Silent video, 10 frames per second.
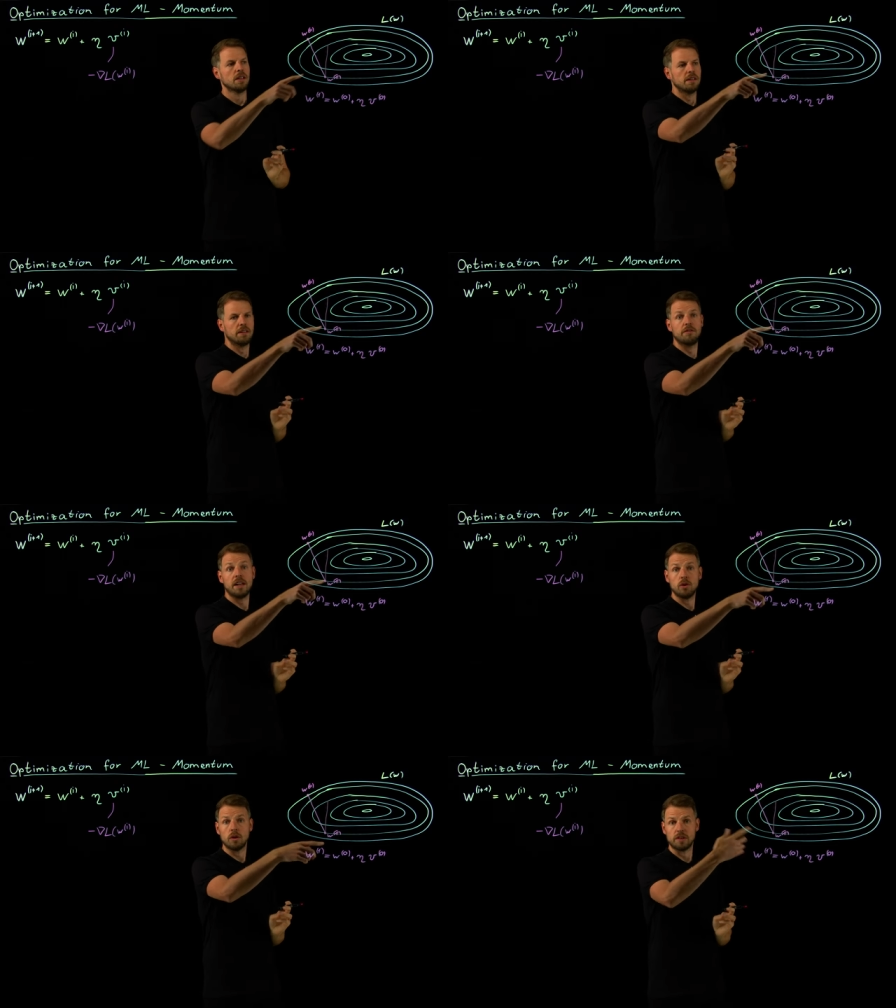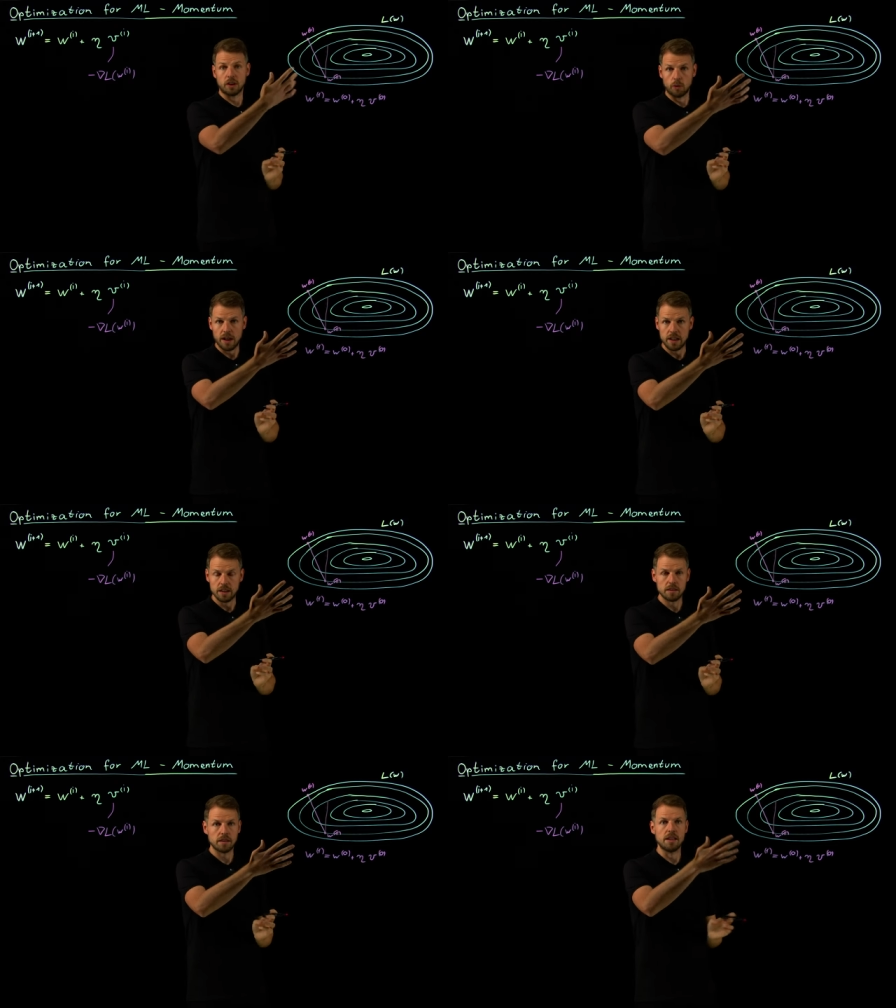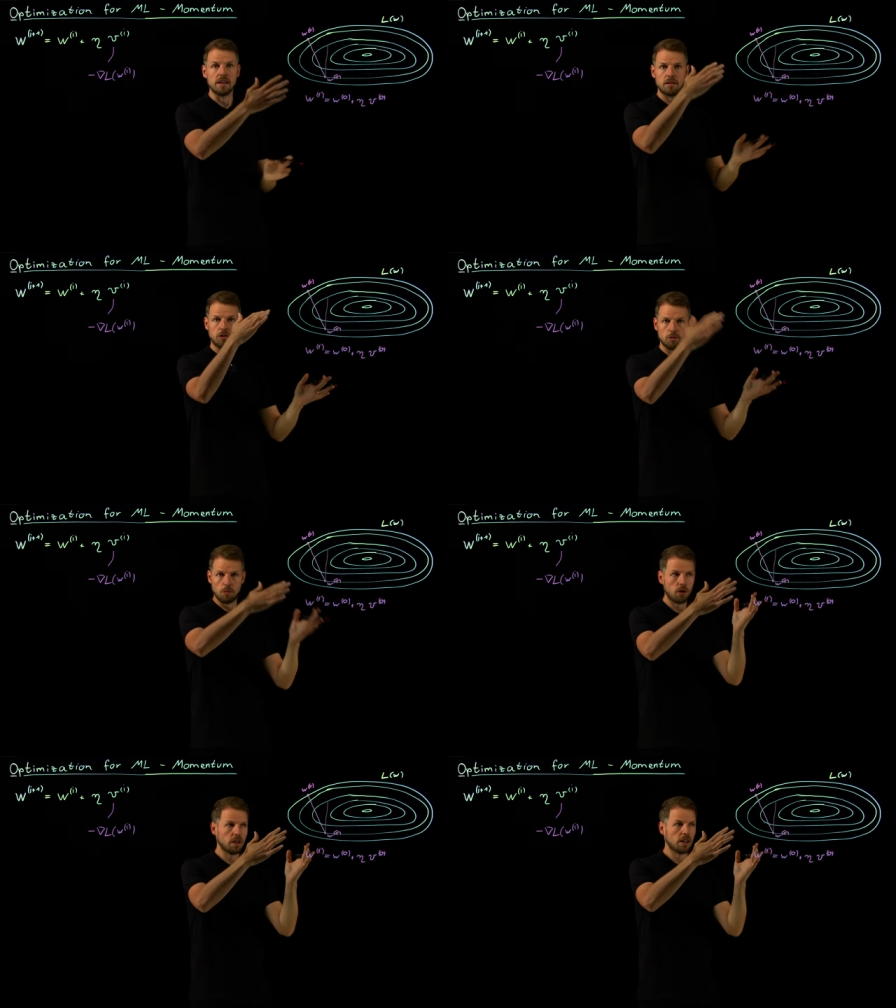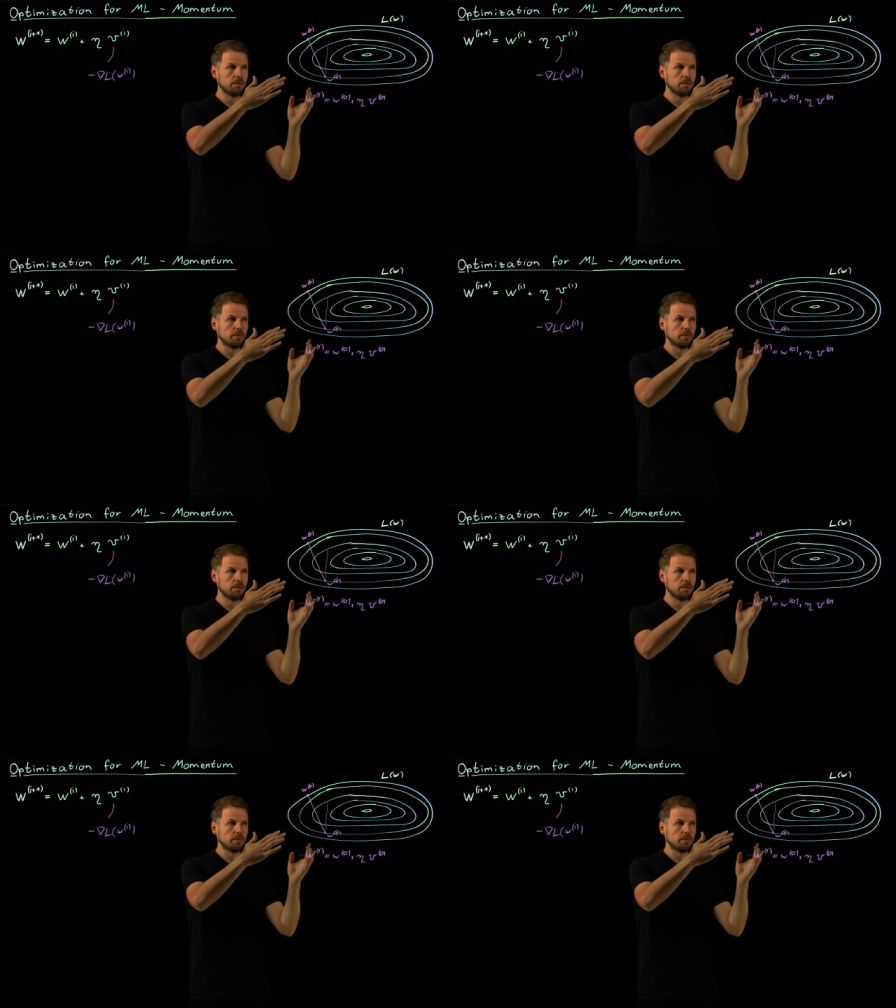the value of the gradient is smaller.